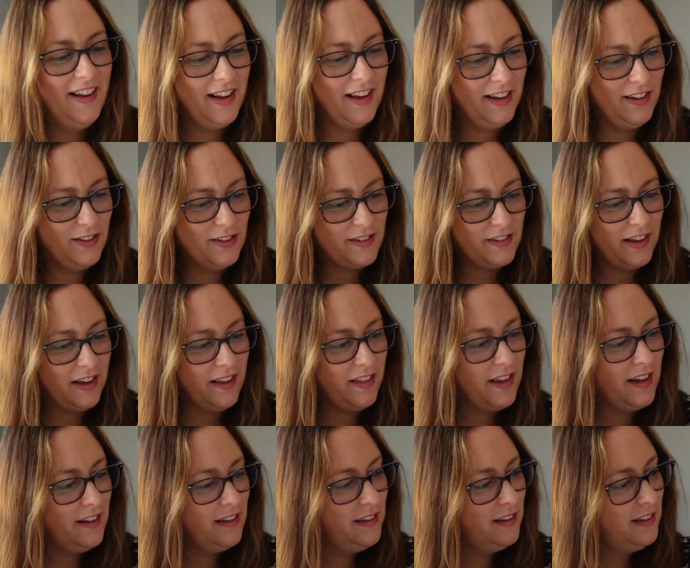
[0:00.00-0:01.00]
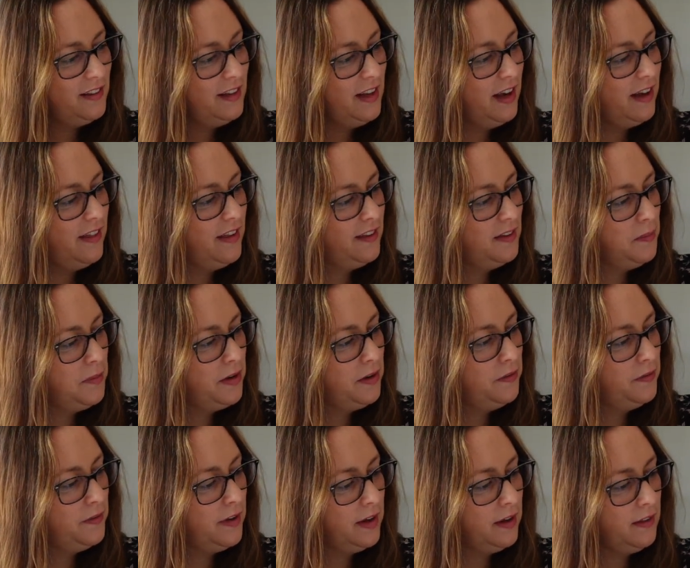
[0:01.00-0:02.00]
It looks like there's a bit
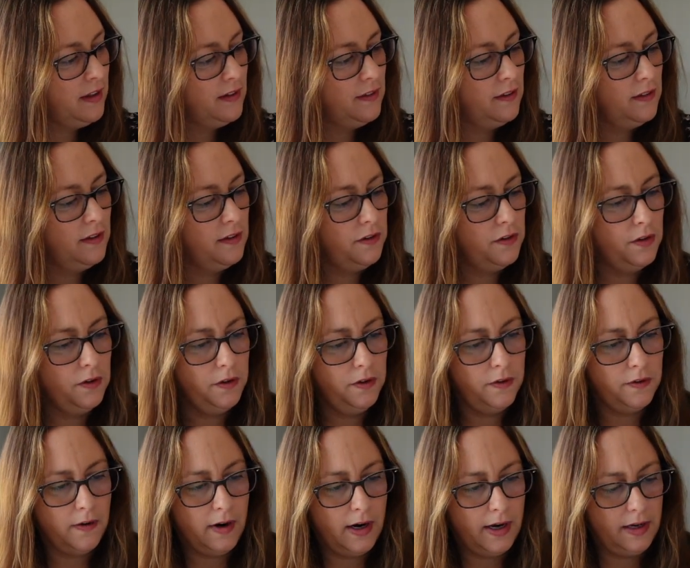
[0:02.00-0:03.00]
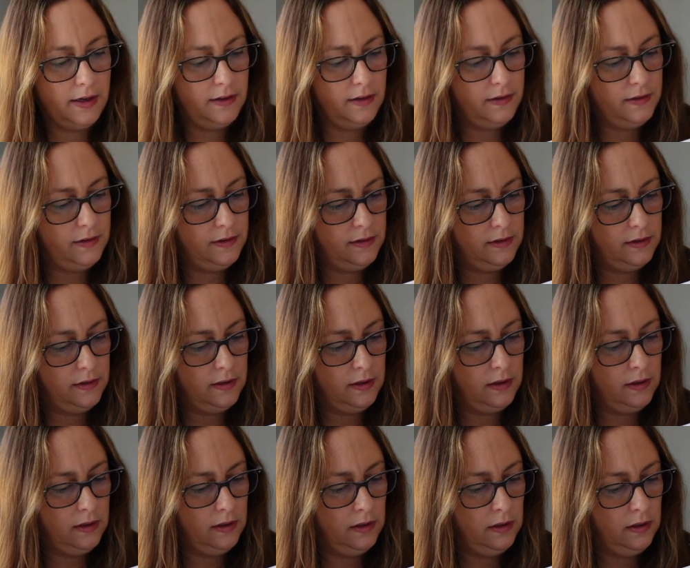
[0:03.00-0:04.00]
of, like, there's the 2 threads,
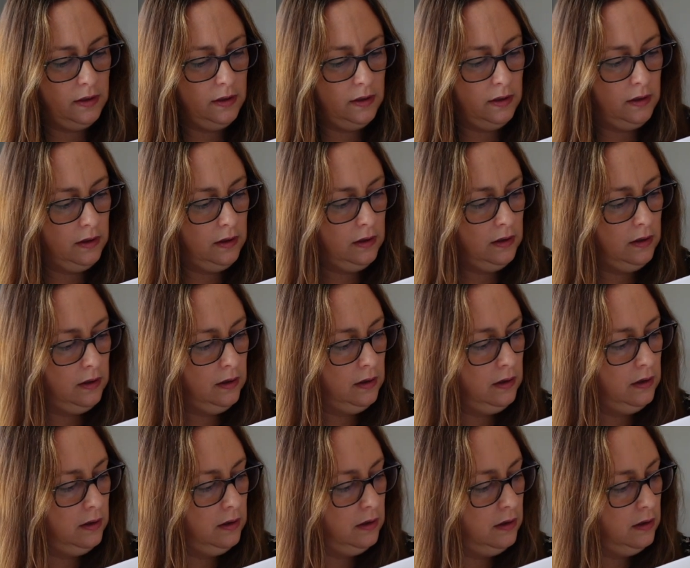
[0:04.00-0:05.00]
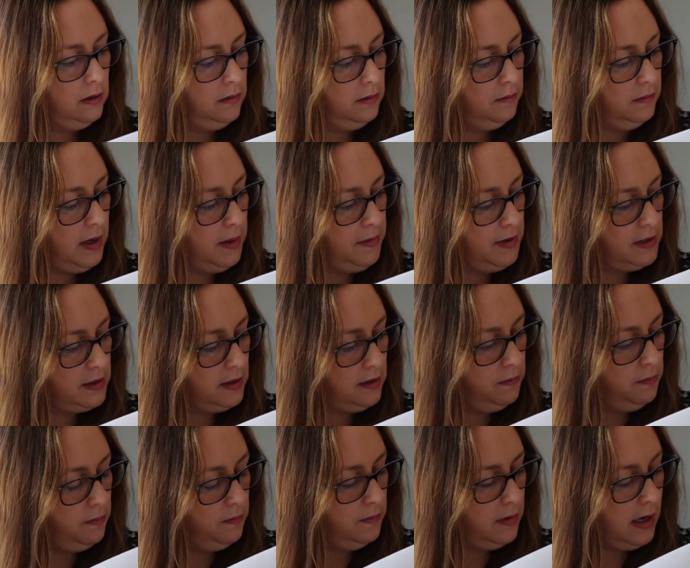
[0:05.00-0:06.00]
maybe
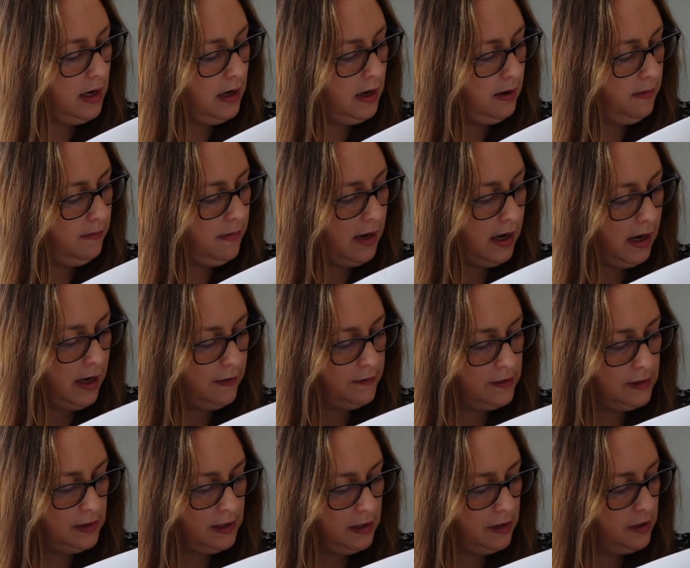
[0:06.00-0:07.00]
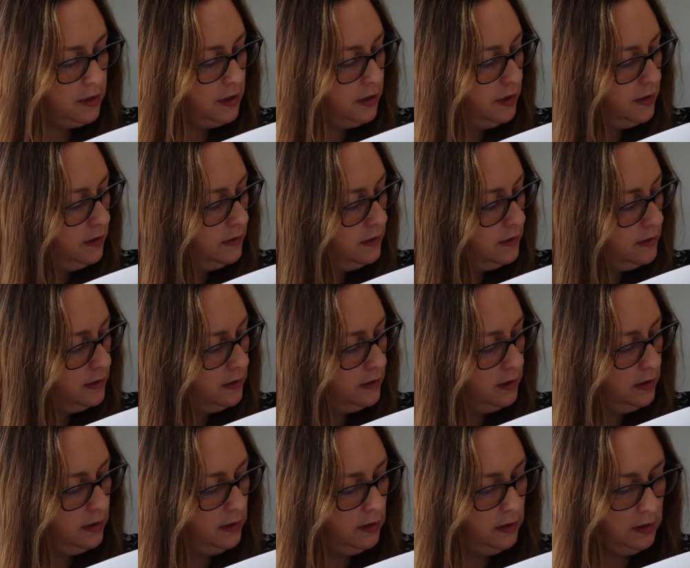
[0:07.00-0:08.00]
some half
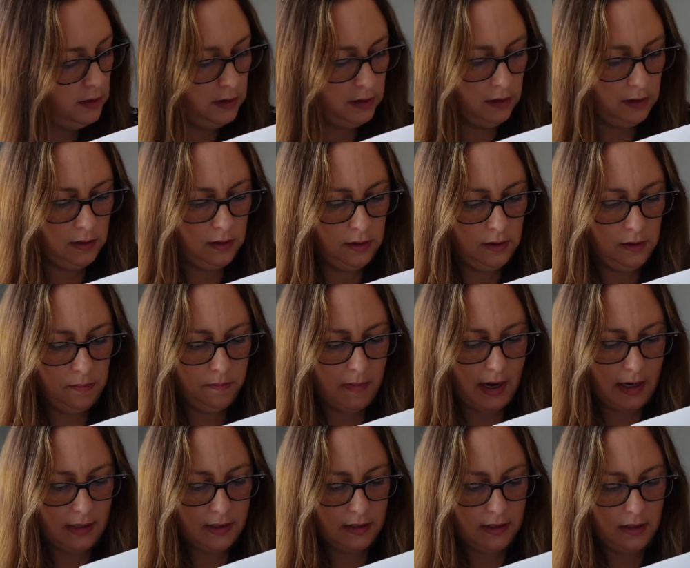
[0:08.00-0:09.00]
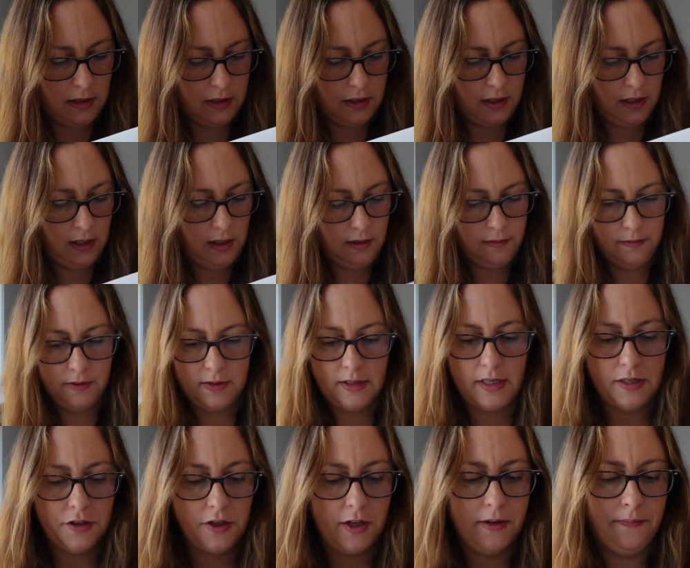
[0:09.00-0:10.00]
stitches, back stitching,
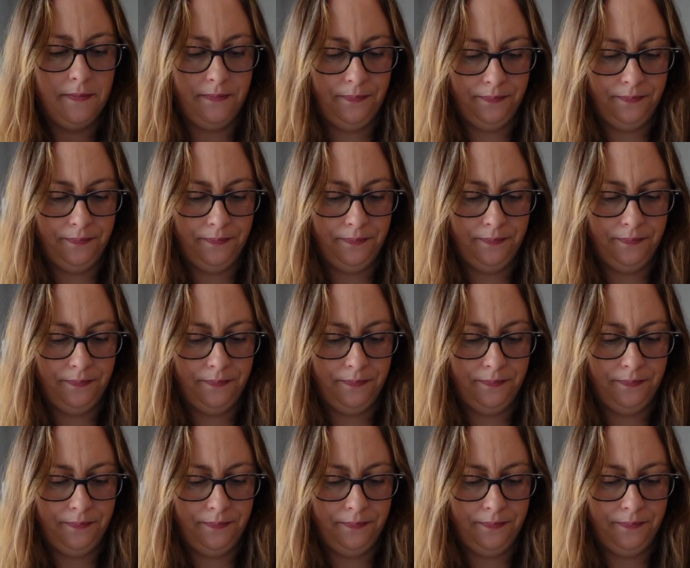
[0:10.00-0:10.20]
etc.